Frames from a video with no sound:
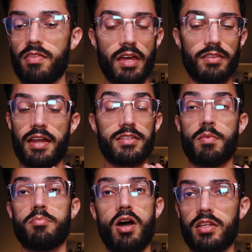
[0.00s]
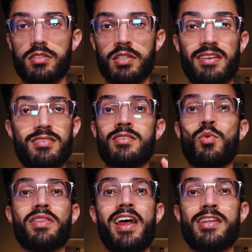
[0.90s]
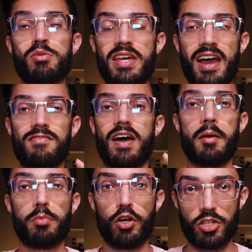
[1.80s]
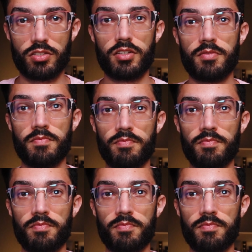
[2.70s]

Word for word: That, that is my policy. I see one that I don't have, I purchase it.